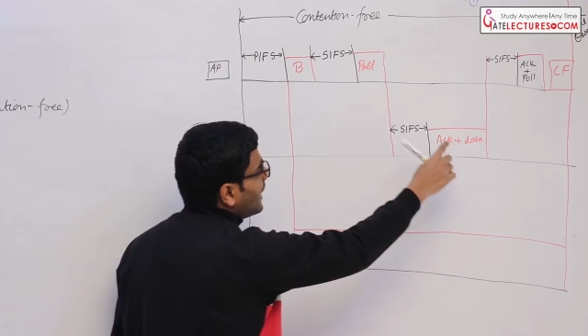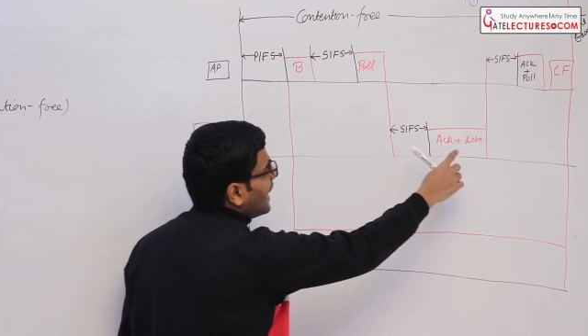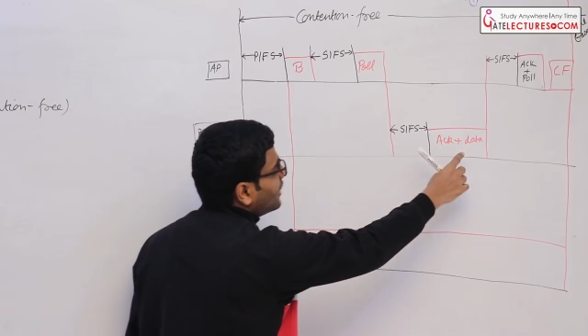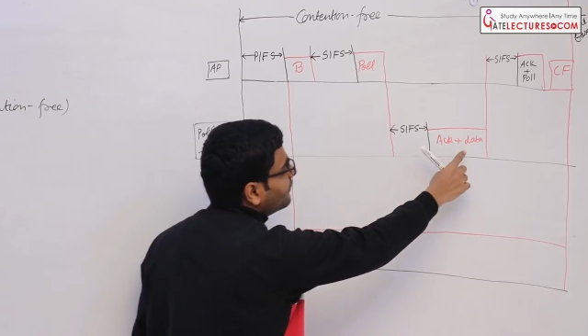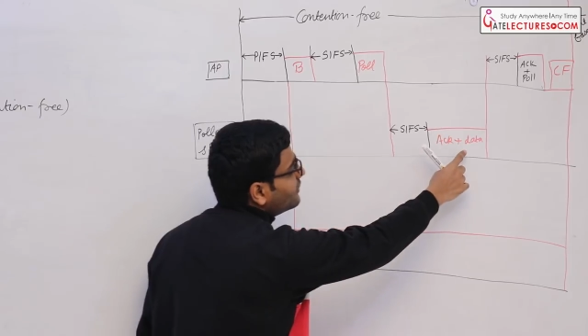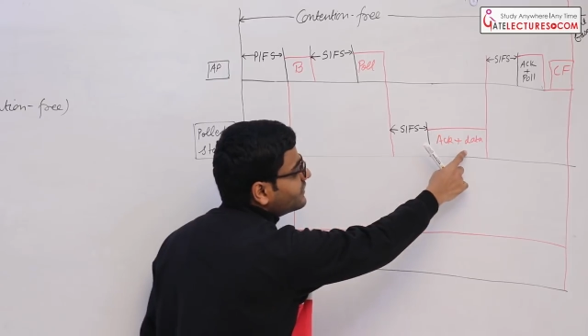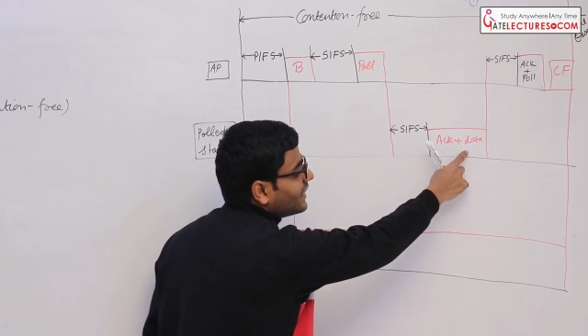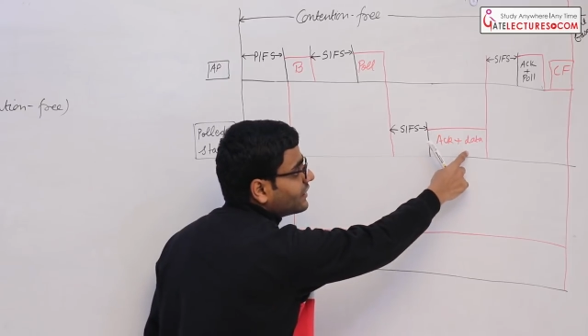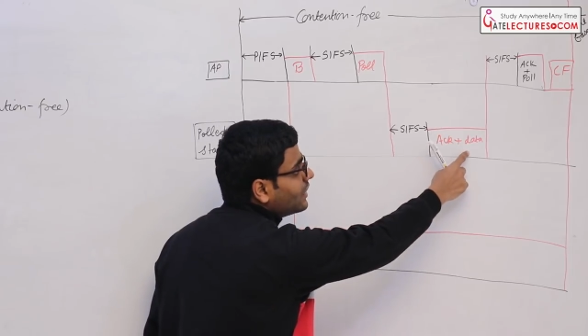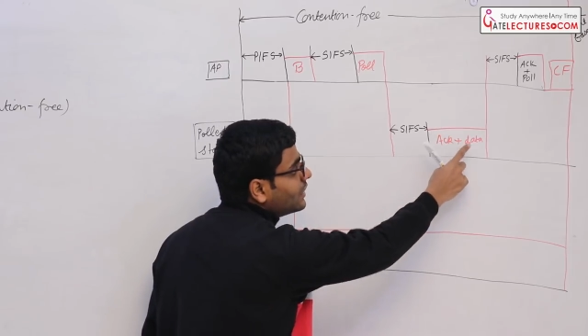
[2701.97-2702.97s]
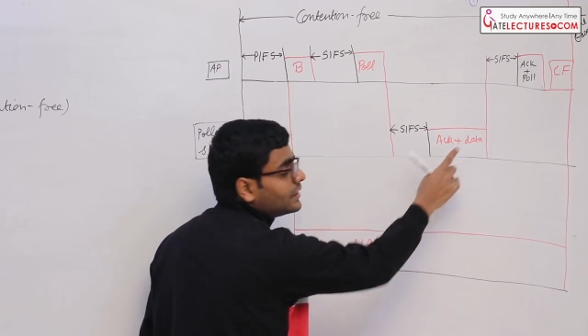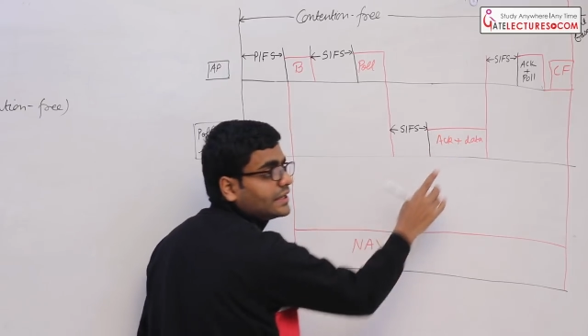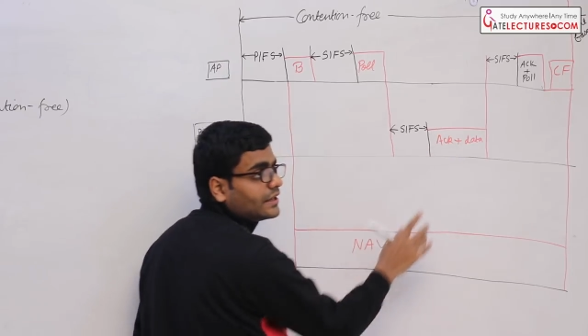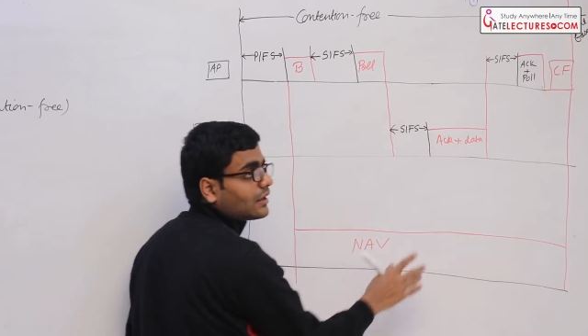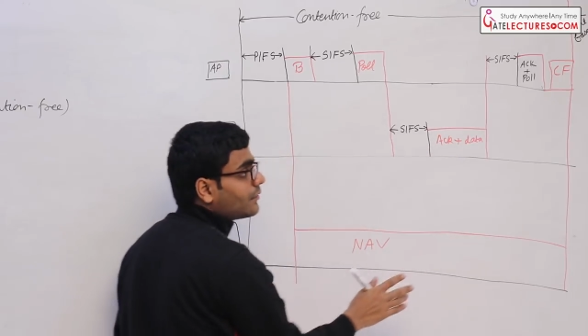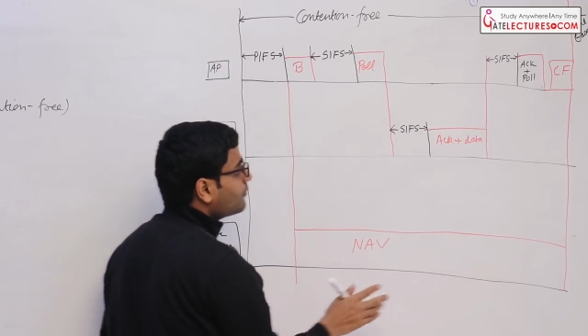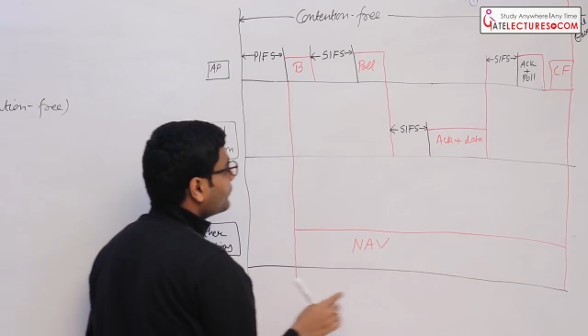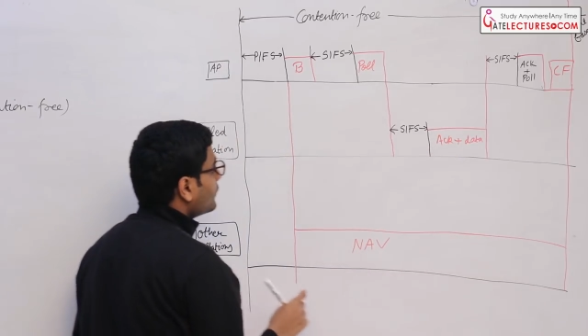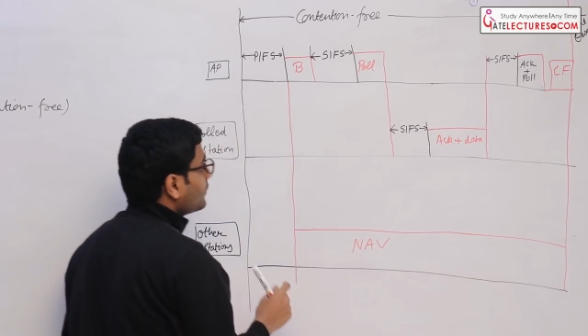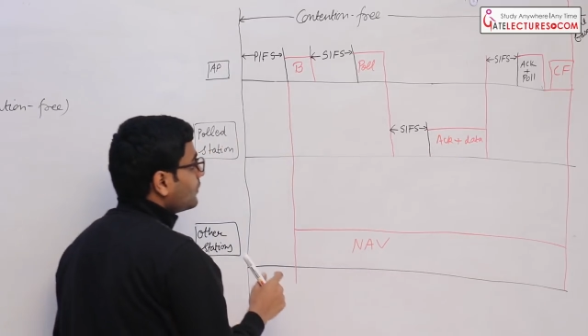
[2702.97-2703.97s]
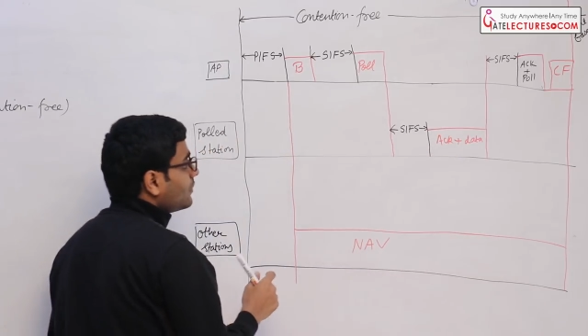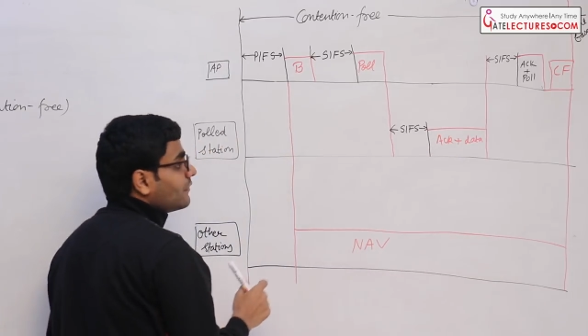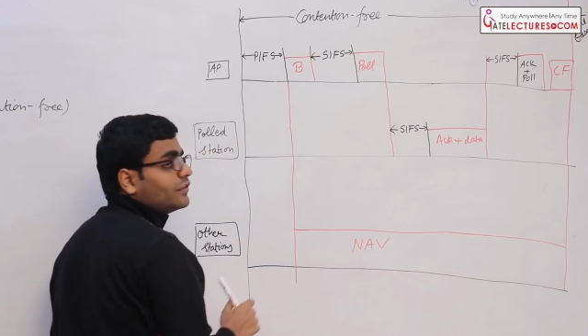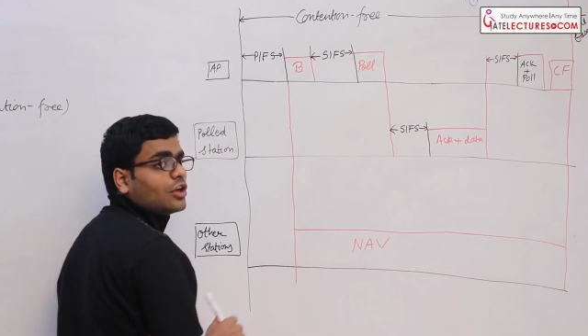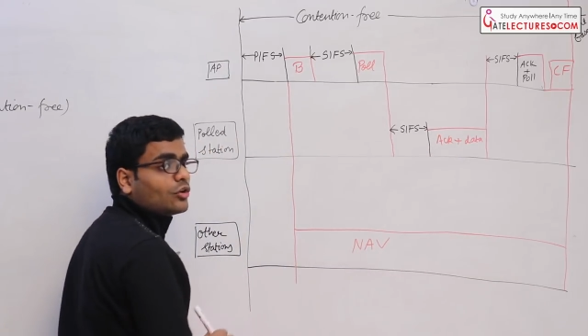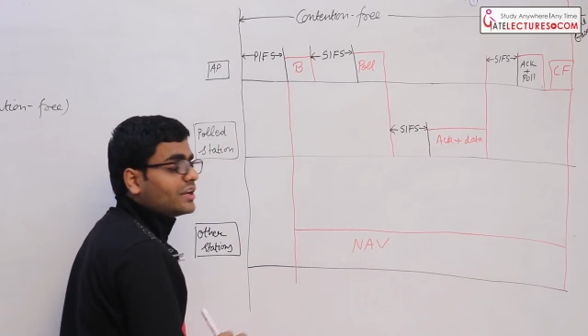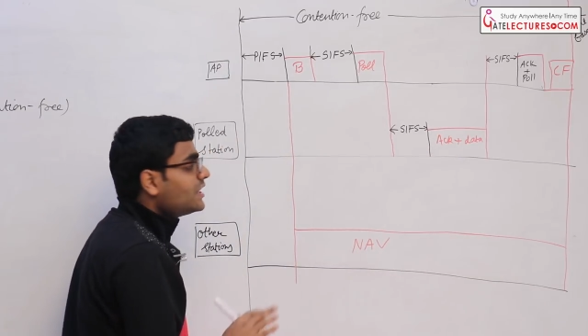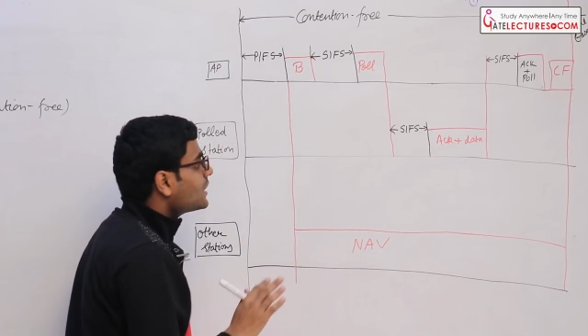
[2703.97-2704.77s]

and it will send the data without any